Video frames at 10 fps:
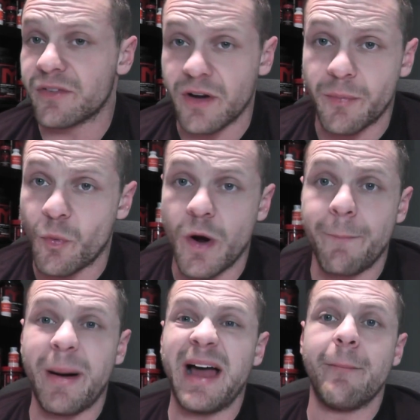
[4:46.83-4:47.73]
It's number
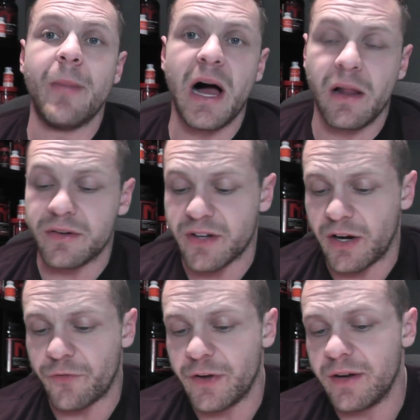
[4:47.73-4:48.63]
one by a mile on
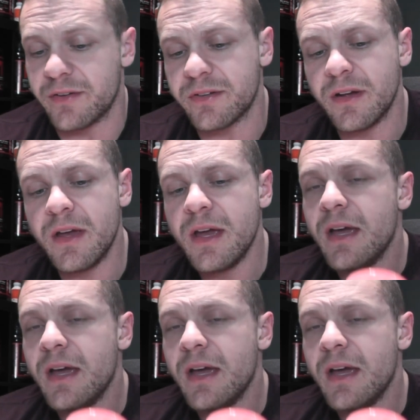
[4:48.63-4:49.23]
Tiger Fitness.